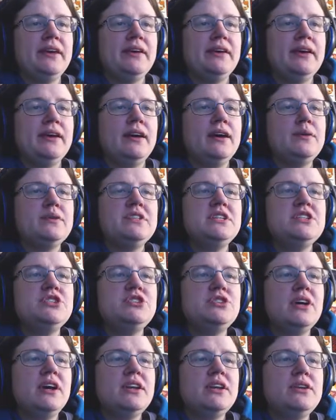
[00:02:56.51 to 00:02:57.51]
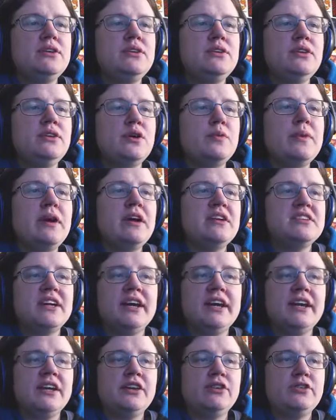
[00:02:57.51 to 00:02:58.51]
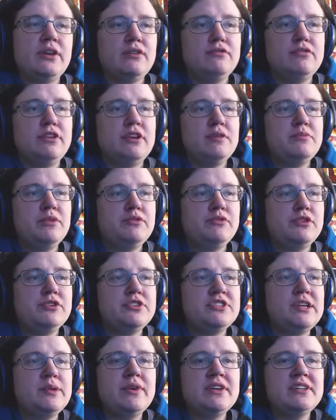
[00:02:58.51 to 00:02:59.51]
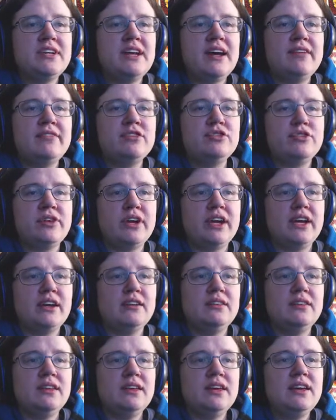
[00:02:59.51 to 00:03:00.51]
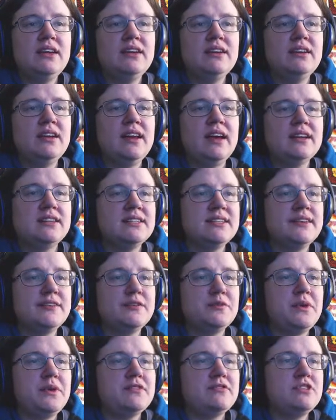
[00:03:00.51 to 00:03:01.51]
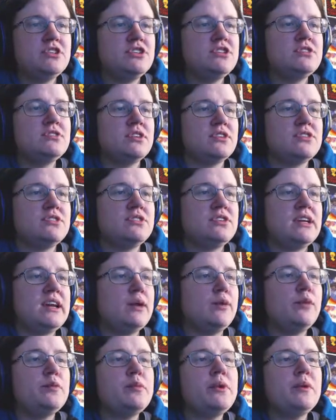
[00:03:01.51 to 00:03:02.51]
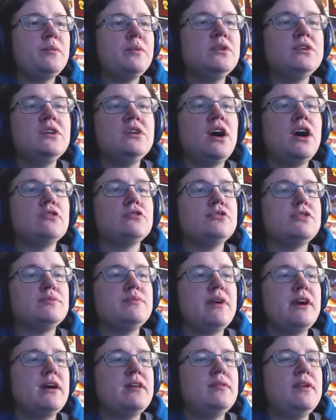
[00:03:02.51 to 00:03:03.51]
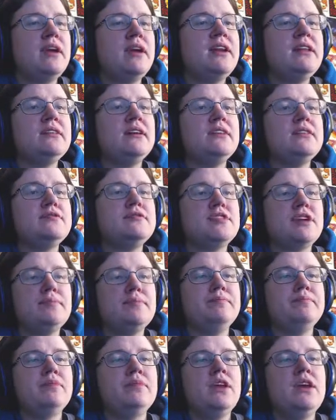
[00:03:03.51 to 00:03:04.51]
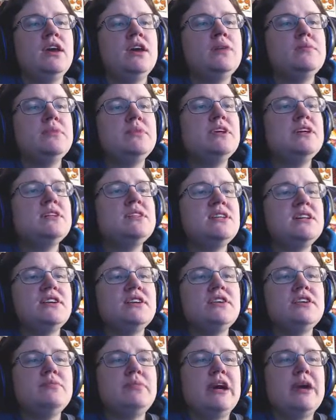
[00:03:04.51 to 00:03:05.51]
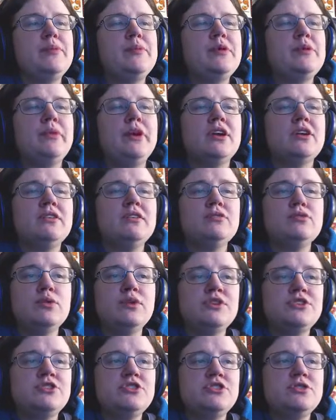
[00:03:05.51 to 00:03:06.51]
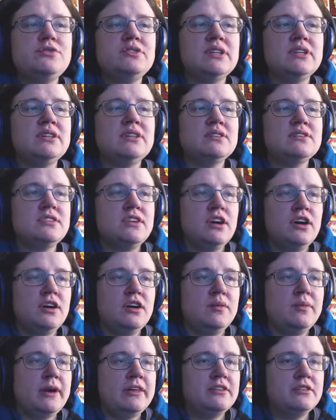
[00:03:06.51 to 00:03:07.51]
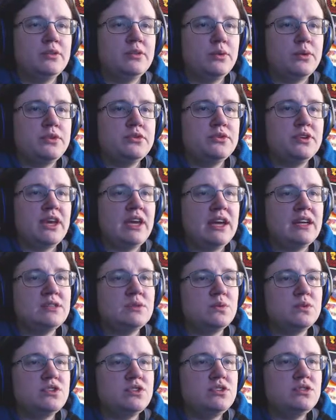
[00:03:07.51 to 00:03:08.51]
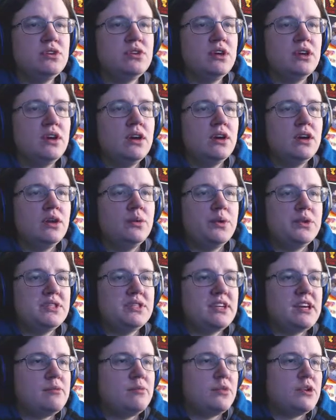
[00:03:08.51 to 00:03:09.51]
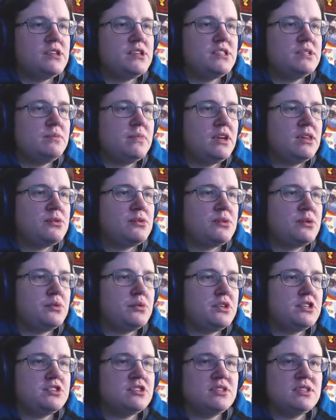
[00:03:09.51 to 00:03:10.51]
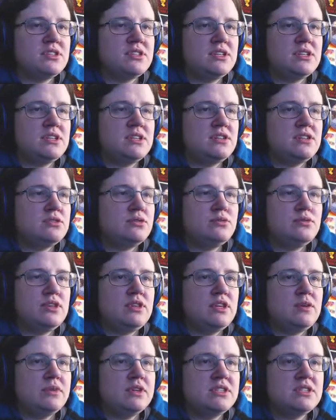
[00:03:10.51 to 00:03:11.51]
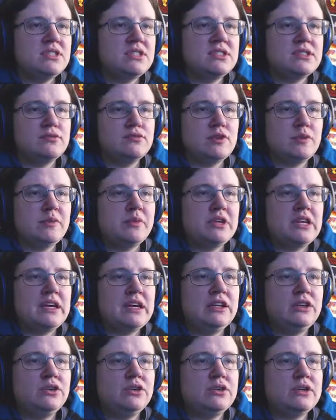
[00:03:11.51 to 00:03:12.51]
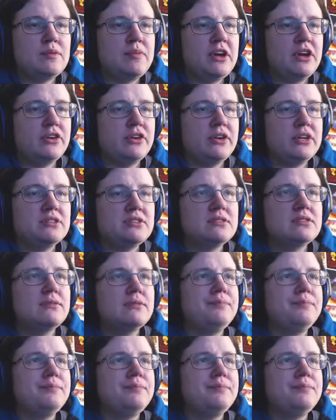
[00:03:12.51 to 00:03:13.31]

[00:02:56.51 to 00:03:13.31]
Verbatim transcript: I will teach you how to go about dyeing your outfit, but first I must have a drink. The heat has given me a vicious thirst, and I won't be able talk for any length of time. Be a dear and buy me a bottle of orange juice at the stall by the northern gates, would you? Once I have moistened my throat, we shall see to the business of remedying your appearance.